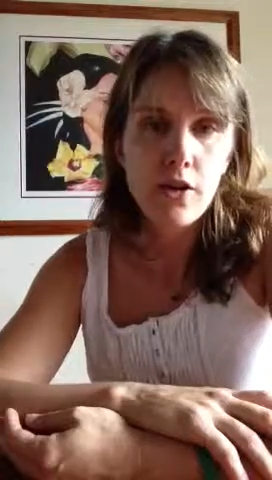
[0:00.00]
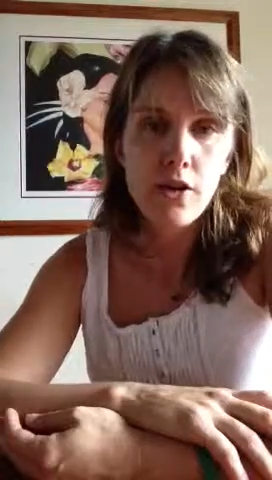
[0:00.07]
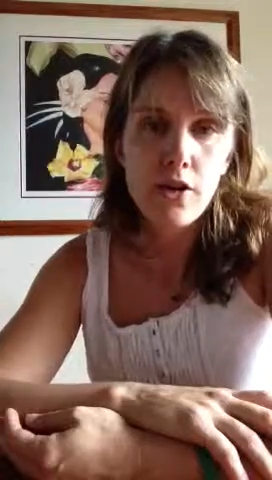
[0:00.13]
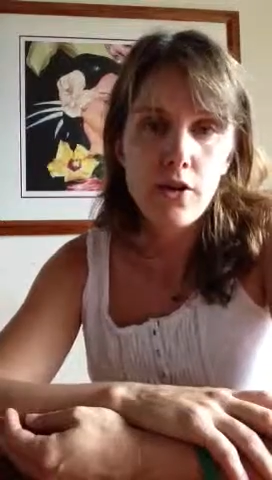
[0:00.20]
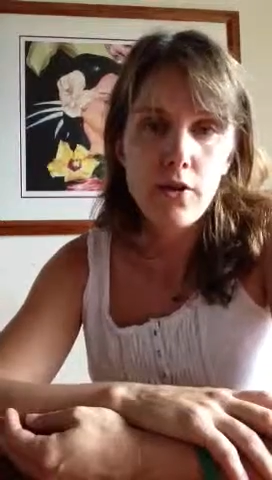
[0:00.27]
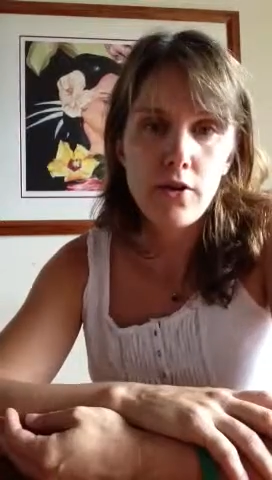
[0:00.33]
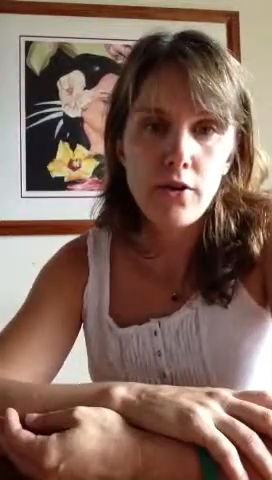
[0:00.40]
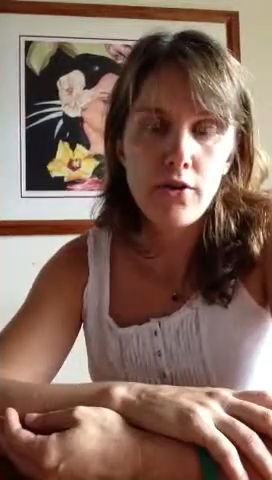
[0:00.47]

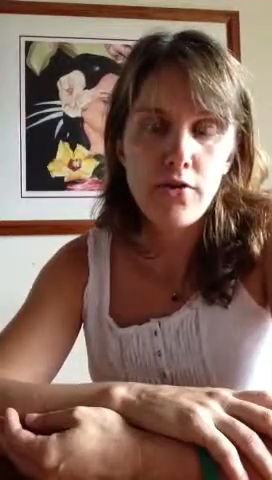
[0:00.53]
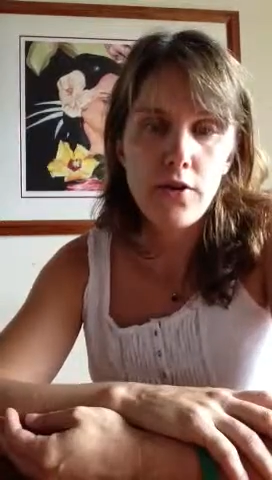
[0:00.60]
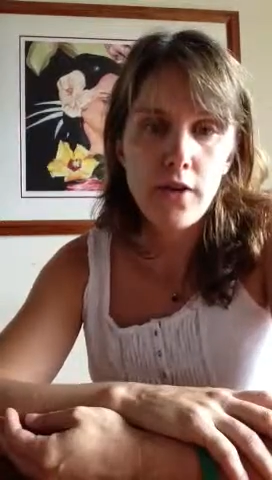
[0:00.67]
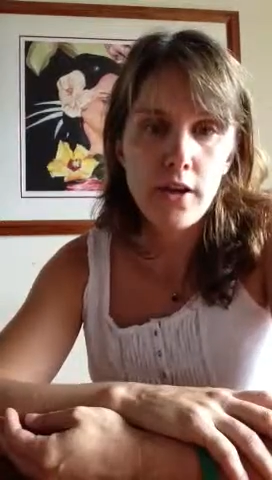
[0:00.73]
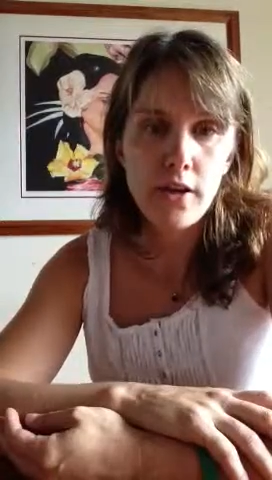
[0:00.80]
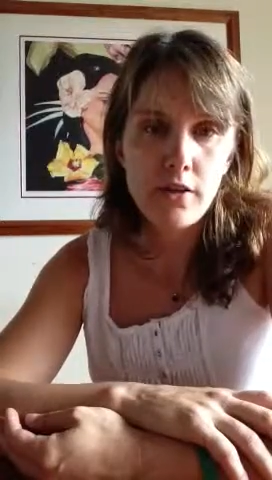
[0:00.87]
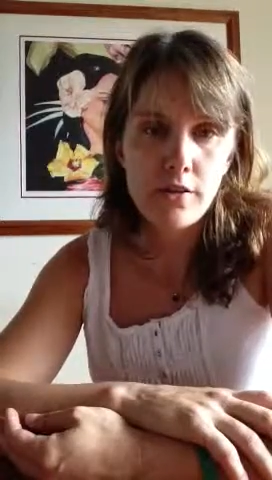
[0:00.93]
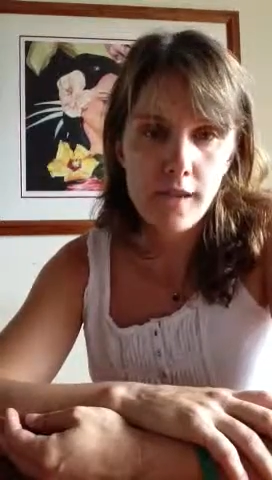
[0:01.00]
and you feel
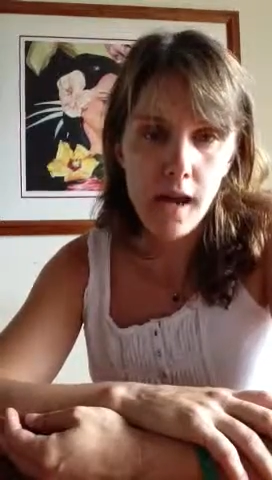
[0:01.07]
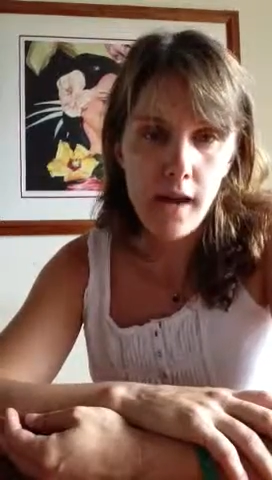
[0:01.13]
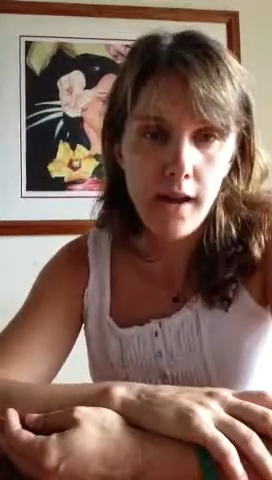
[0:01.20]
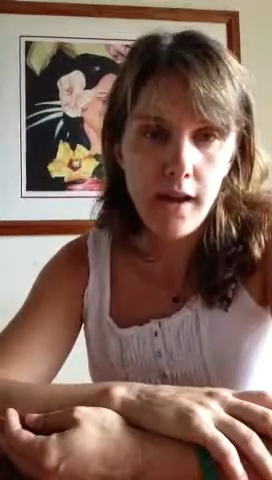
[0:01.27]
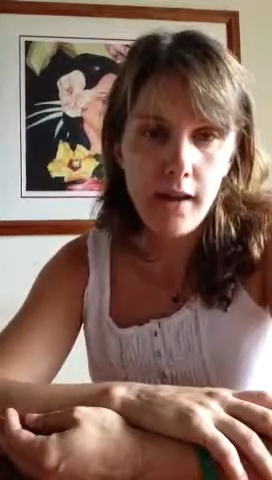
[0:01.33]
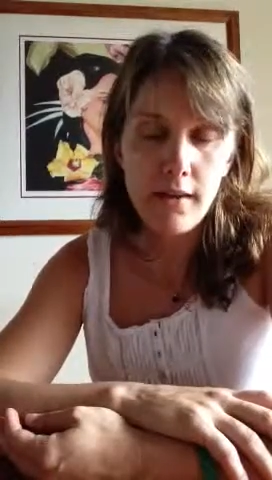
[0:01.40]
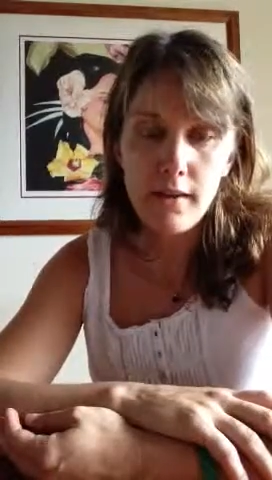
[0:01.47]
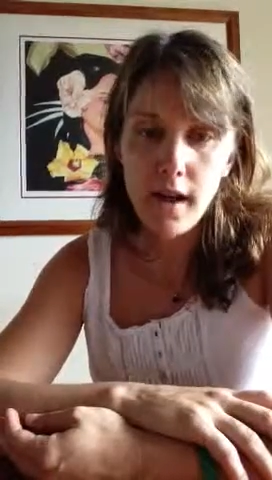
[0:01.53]
like you're
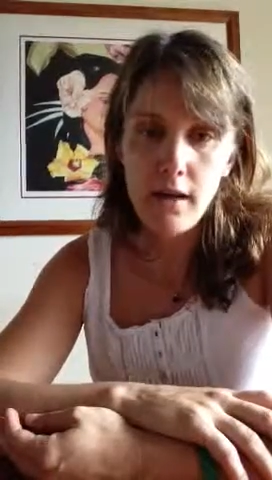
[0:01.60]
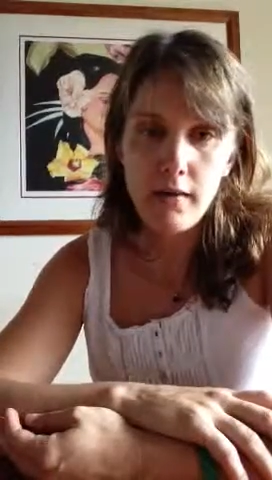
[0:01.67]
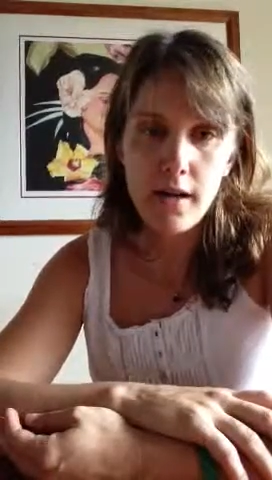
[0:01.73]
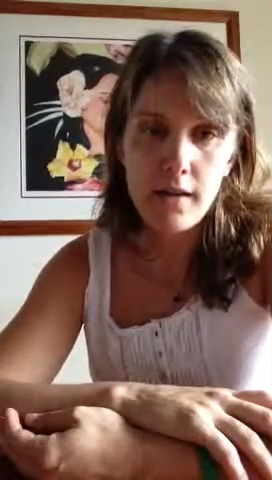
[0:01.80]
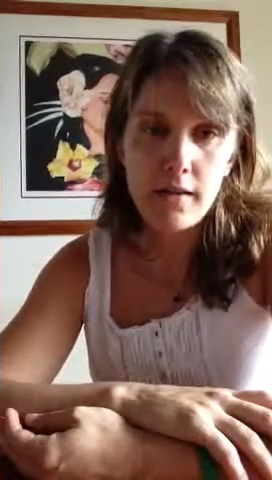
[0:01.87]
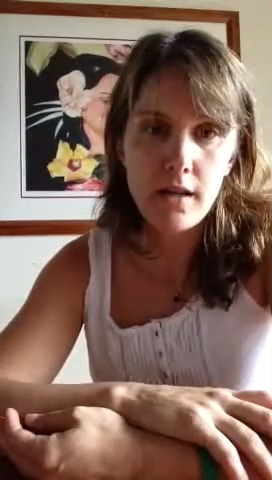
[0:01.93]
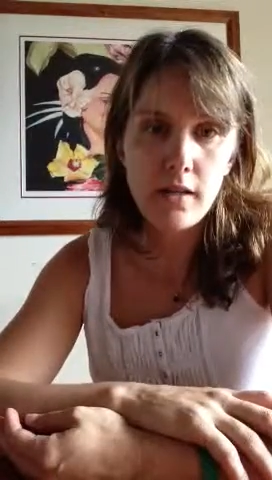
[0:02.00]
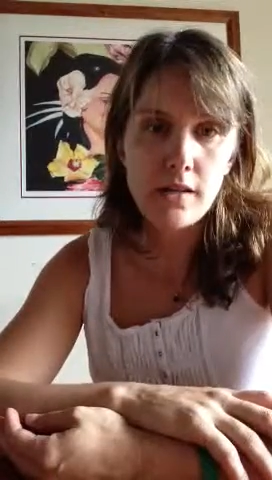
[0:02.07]
dying, that
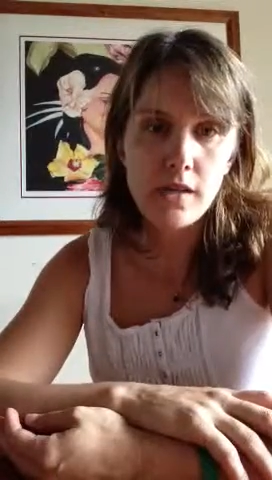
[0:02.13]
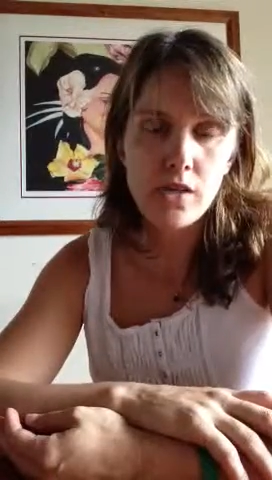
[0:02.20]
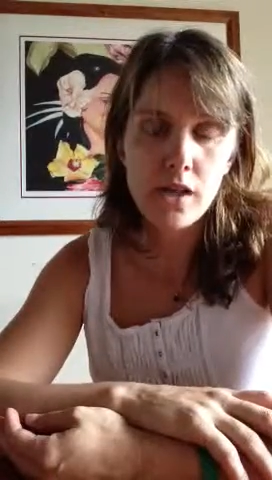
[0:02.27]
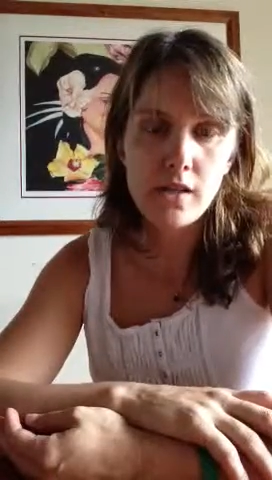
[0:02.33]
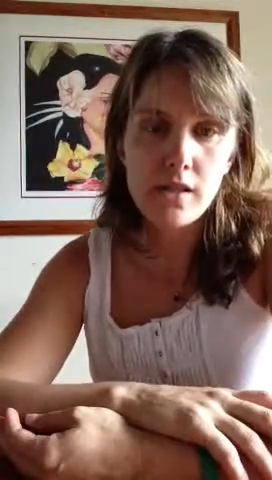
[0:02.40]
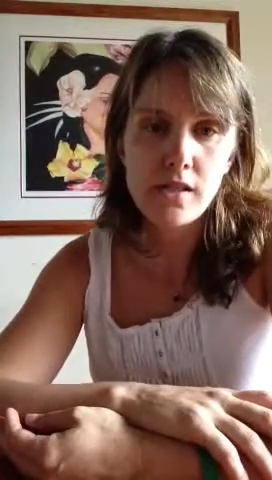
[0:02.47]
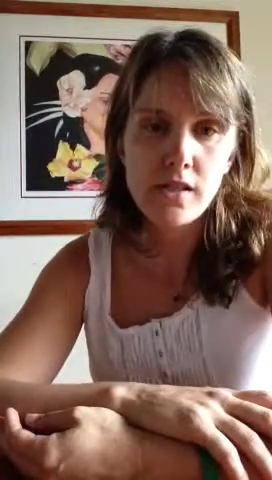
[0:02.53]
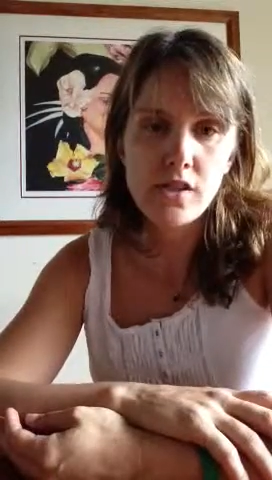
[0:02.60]
right there
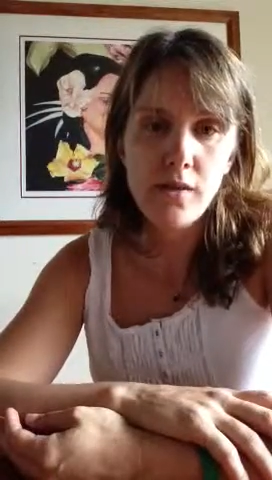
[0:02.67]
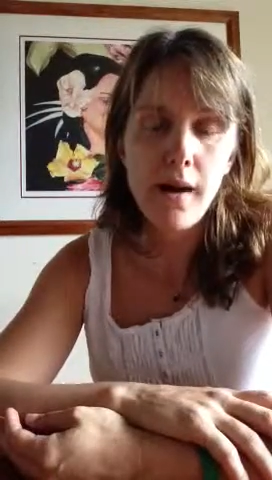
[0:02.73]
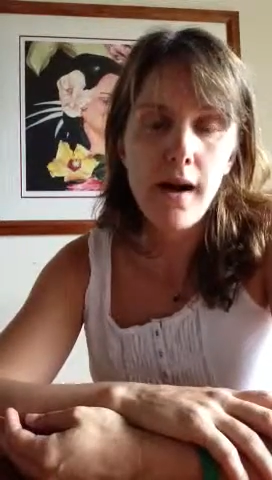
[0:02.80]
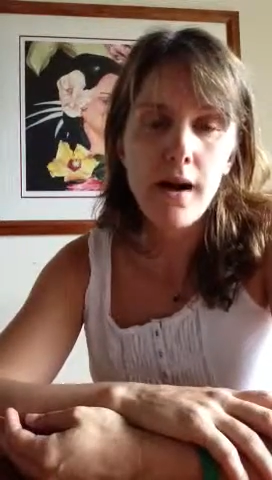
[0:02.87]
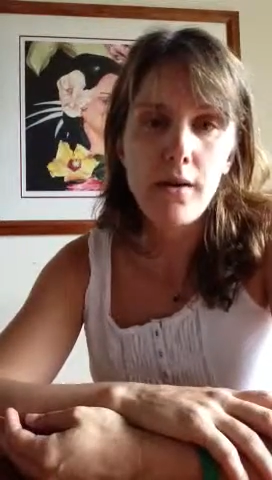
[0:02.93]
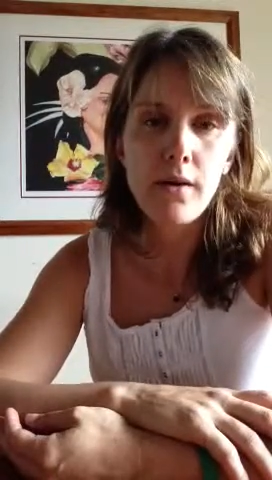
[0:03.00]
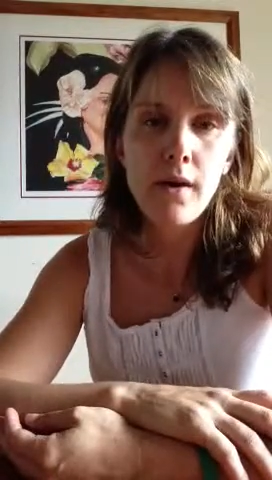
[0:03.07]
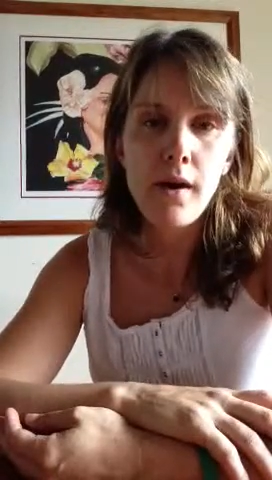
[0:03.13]
stresses you
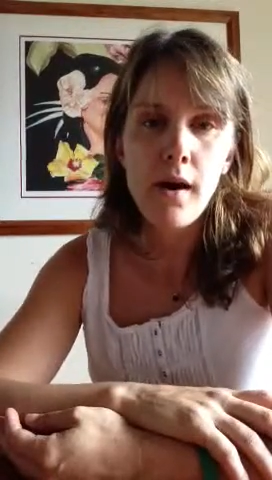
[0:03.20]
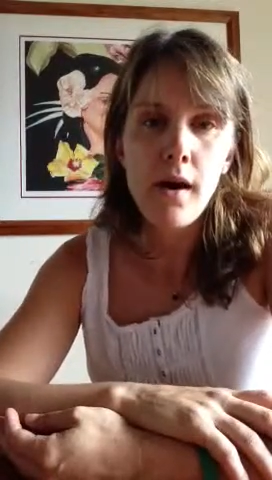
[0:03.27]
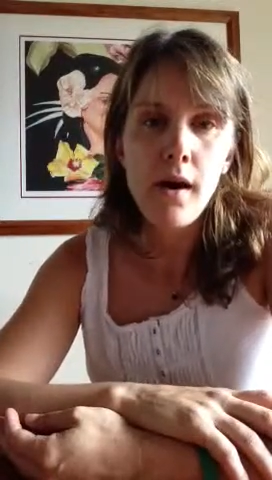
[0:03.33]
out.